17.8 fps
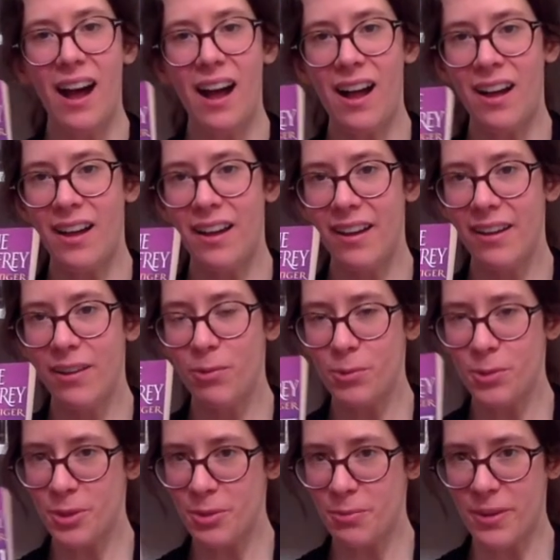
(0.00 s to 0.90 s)
I
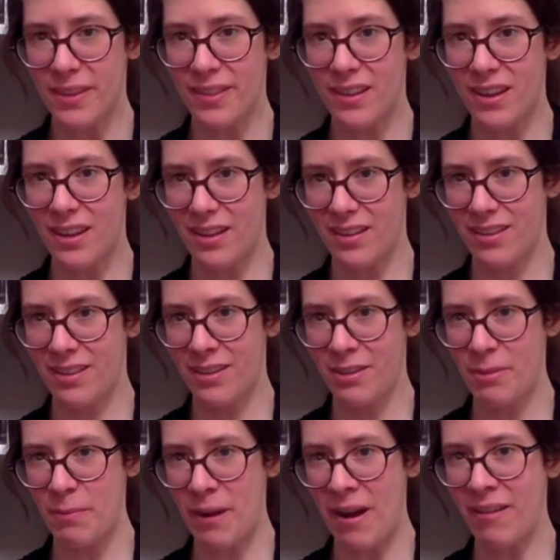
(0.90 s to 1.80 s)
also read that
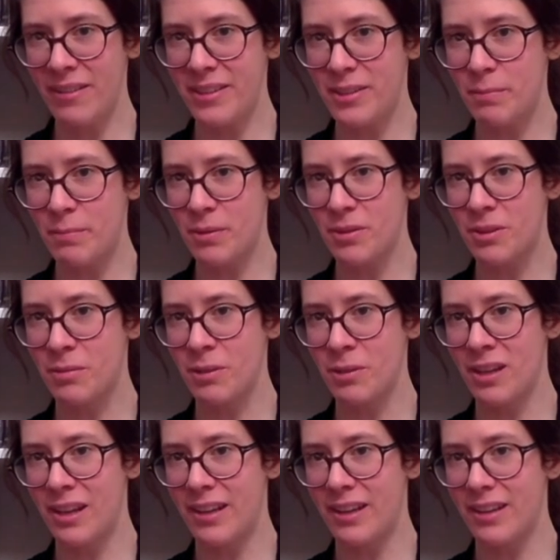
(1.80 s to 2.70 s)
they're apparently supposed to be
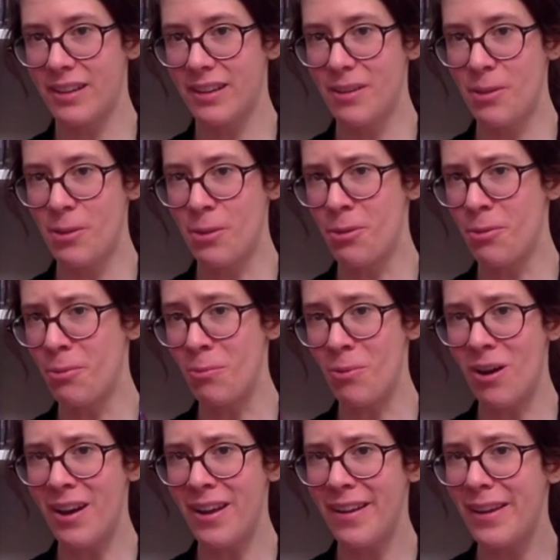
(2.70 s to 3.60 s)
like the
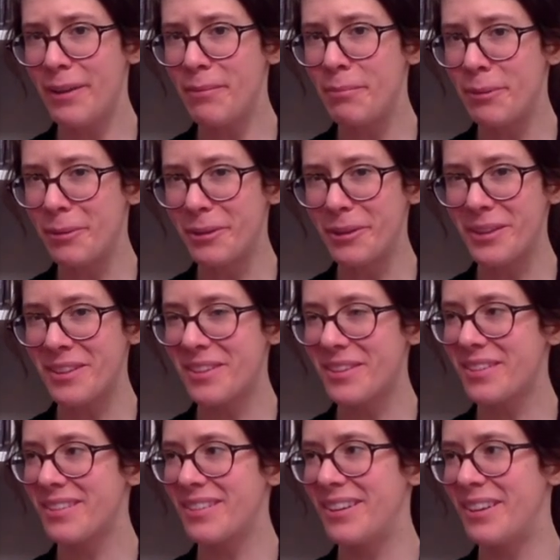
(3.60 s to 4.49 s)
Y A
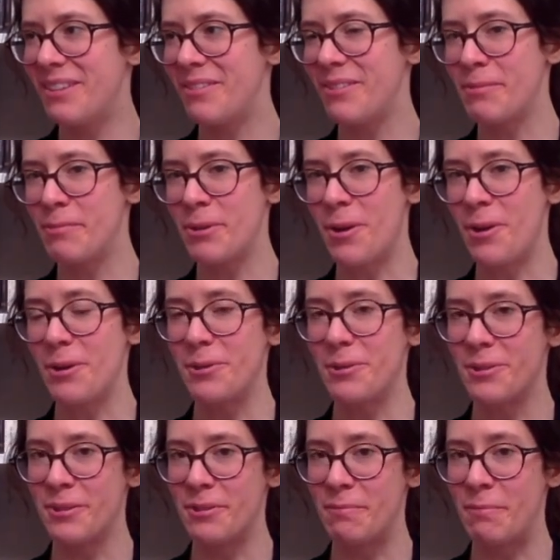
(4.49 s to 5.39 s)
books of the
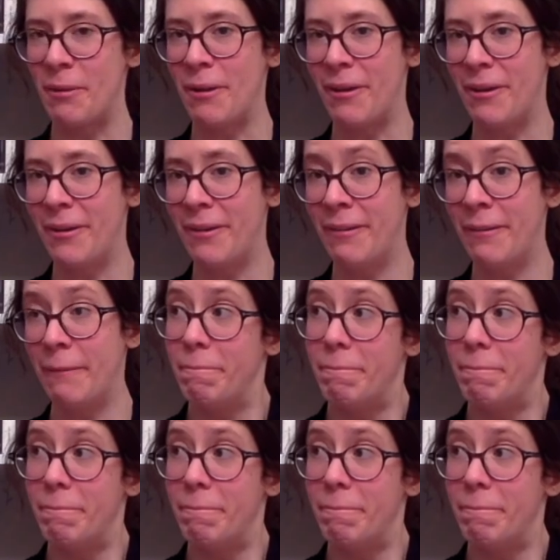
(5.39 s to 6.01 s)
Chronicles of Pern.